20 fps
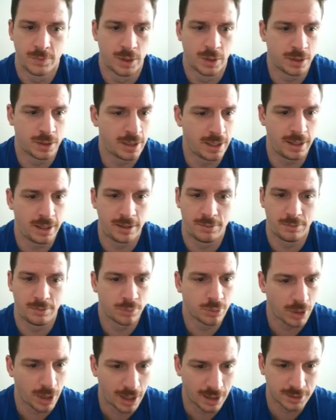Again,
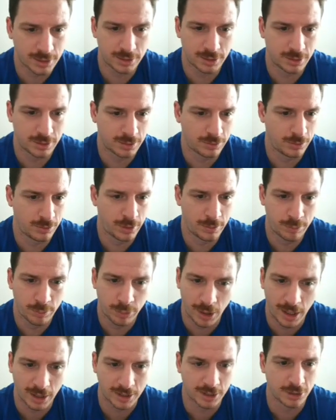Proctor, when
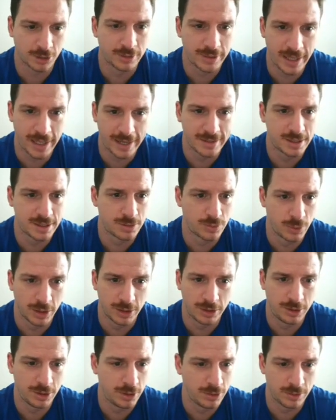Proctor dances
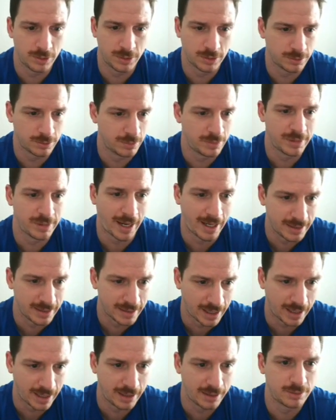with you,
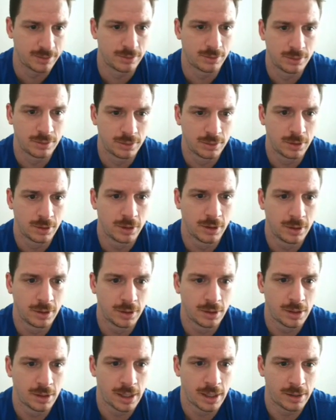night.
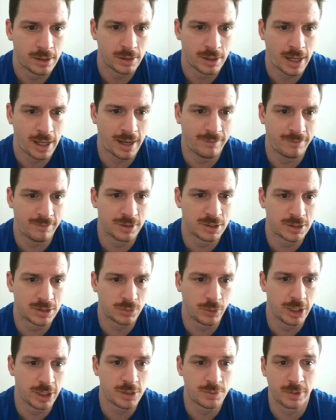Have this
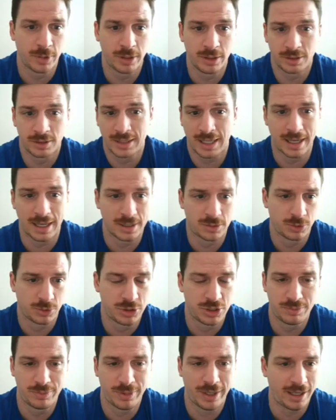switch, but his guy
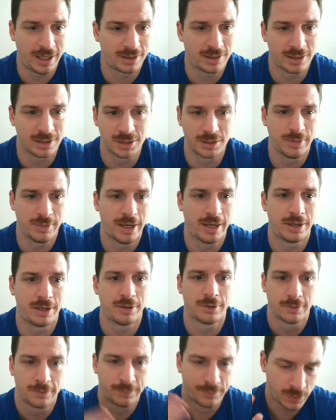switches back, doesn't
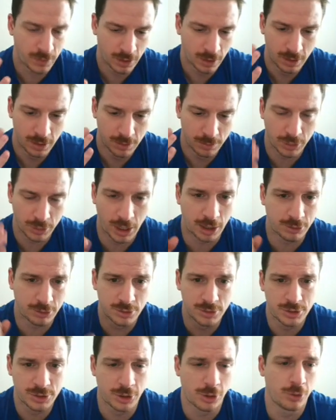matter.
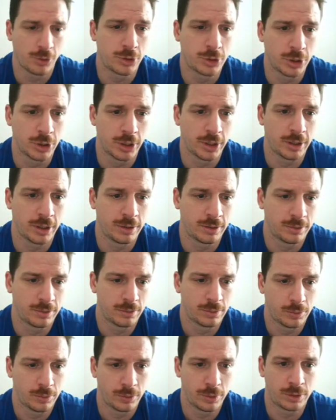Proctor's so good
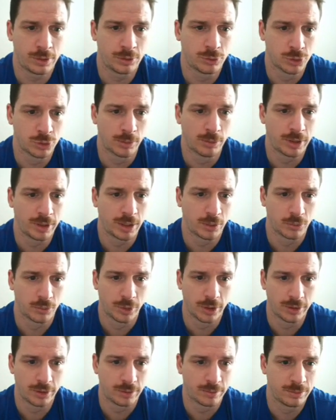with dribbling and
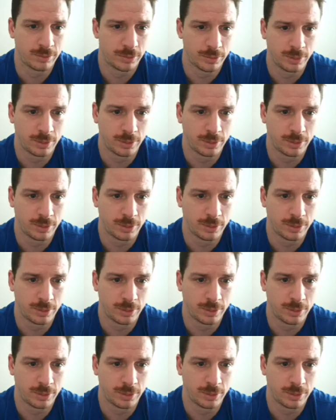rhythm.